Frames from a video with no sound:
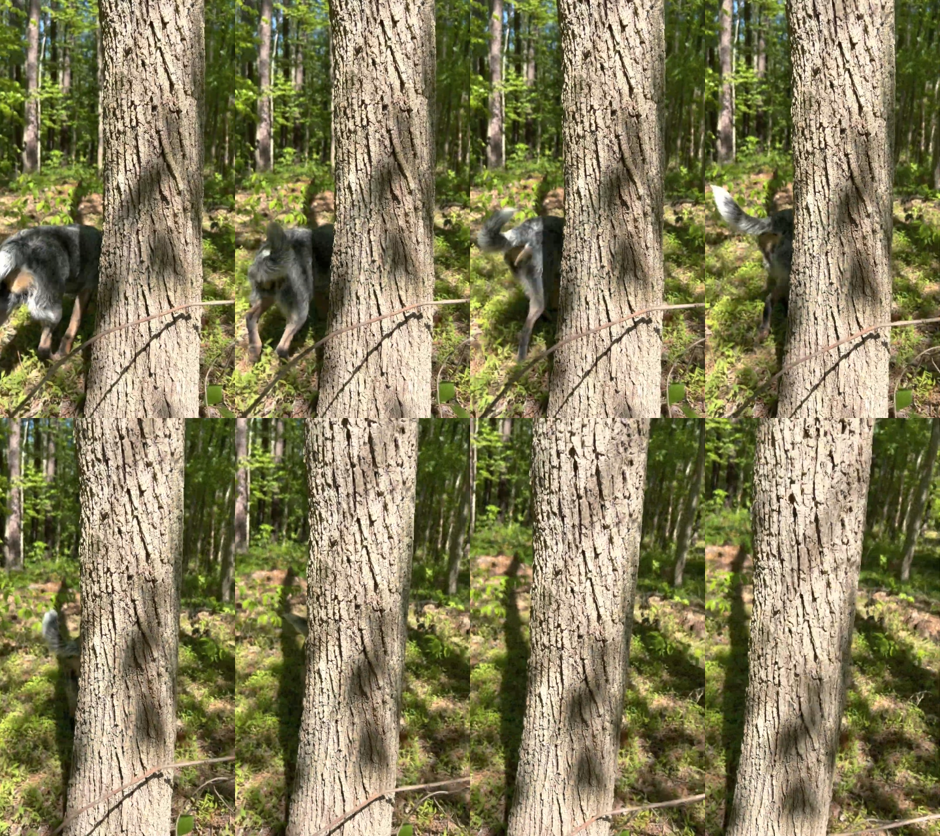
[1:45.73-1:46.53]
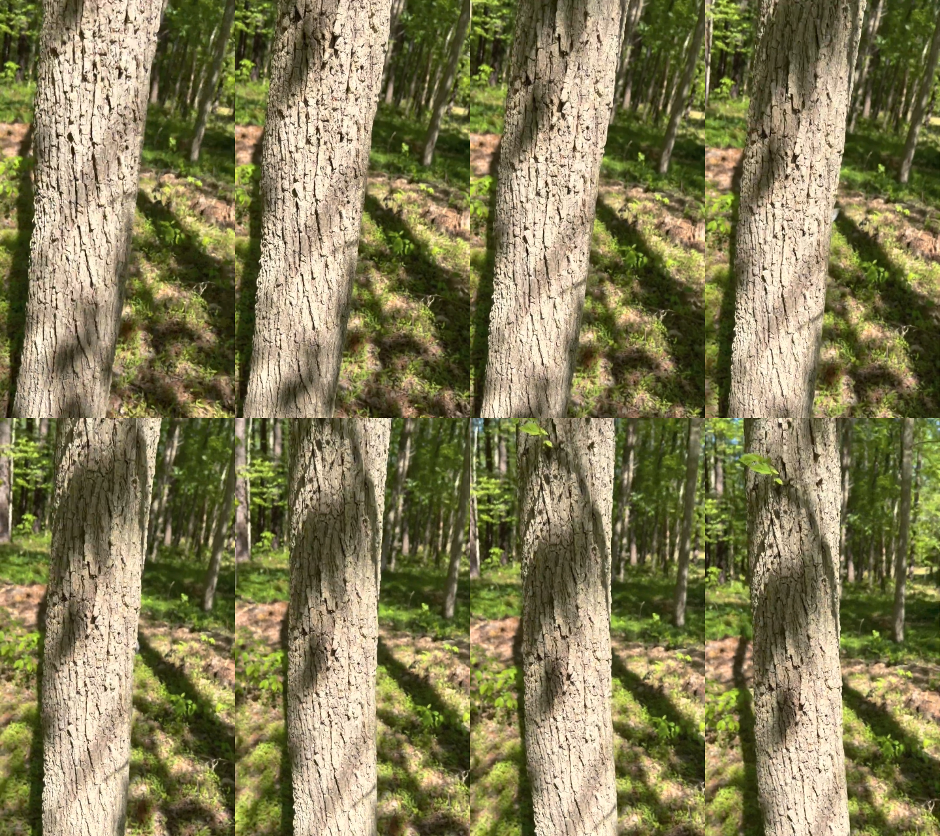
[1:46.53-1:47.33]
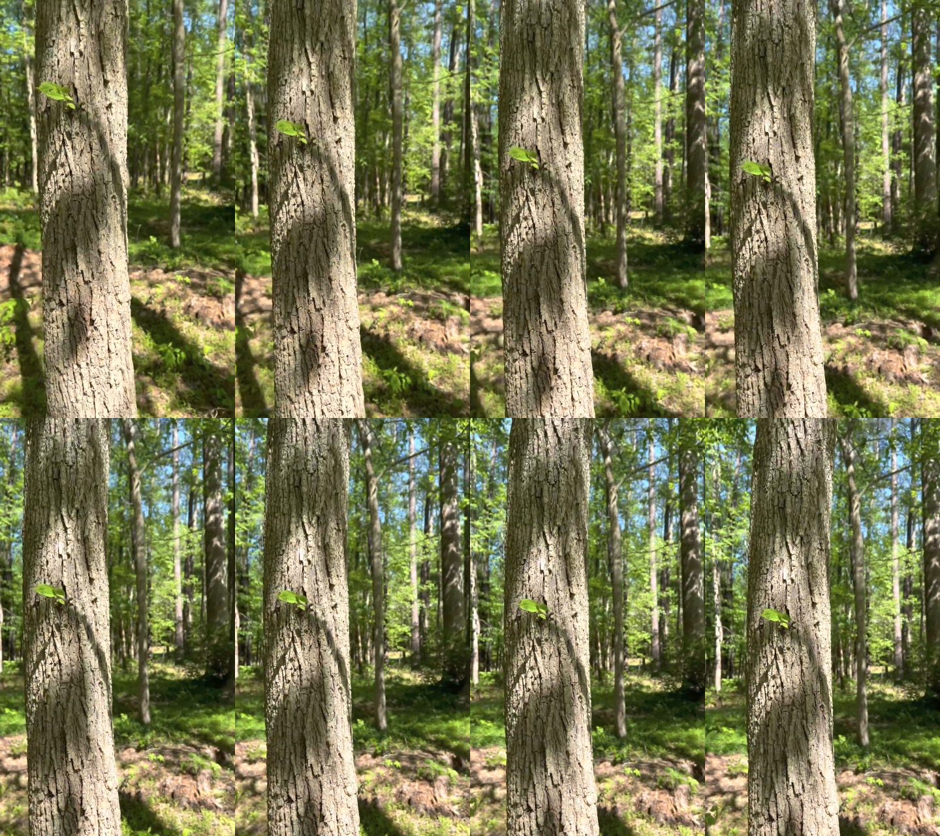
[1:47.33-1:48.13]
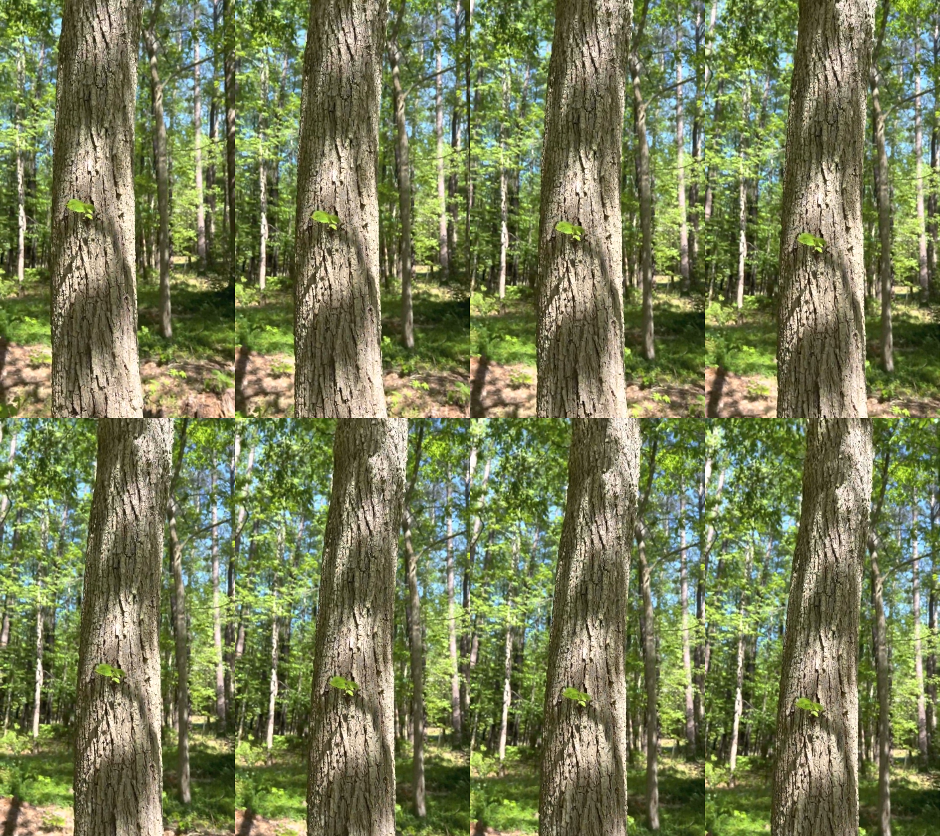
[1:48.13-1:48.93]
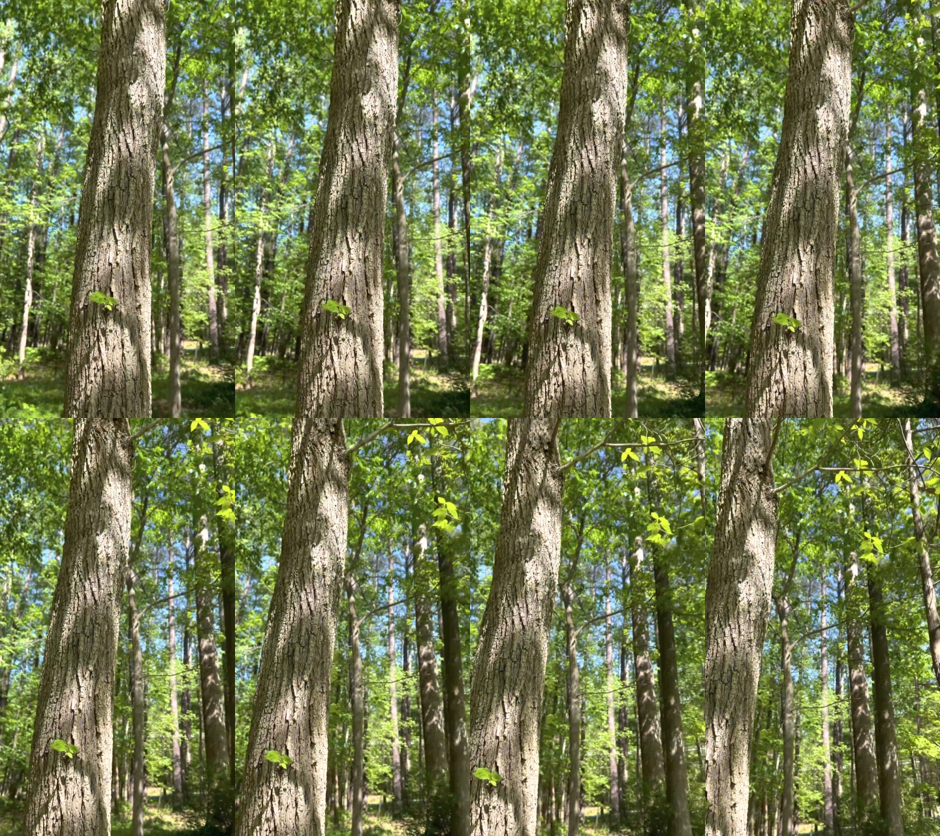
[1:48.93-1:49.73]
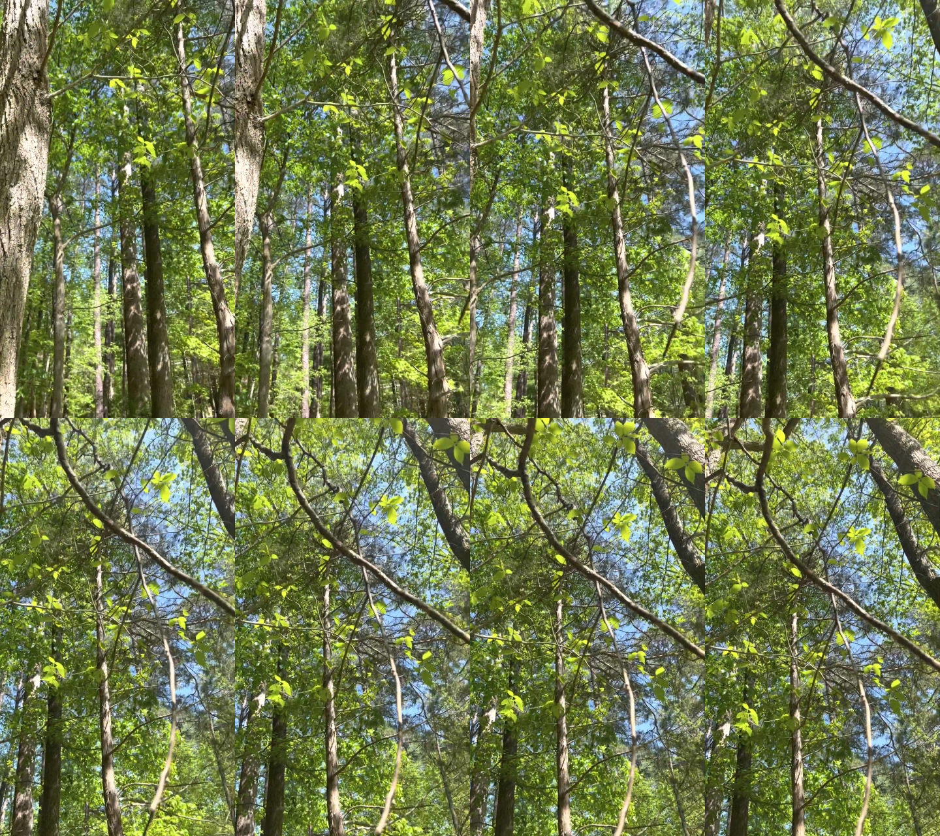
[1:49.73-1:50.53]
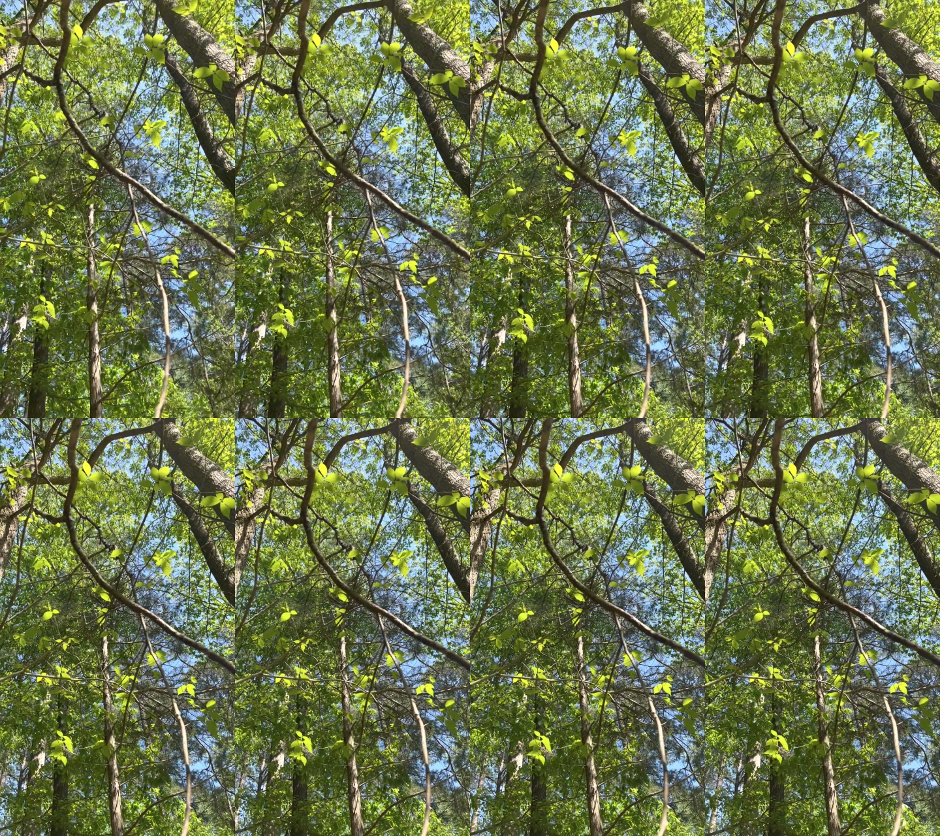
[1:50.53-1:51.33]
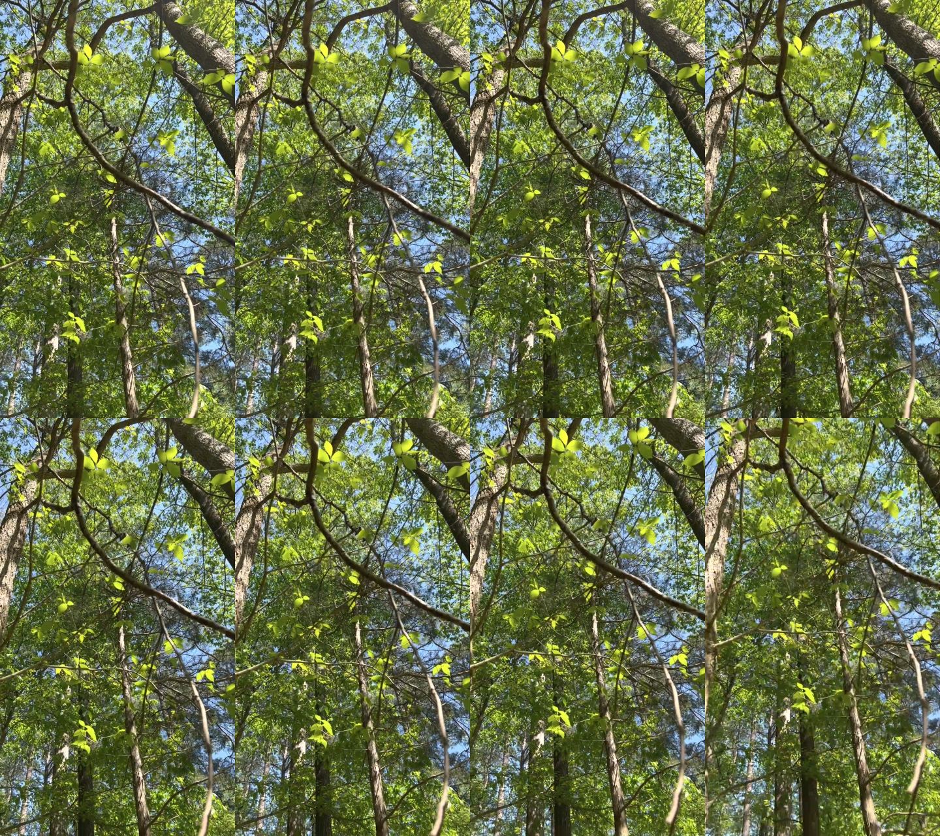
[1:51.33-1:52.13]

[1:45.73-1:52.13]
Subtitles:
(no speaker visible)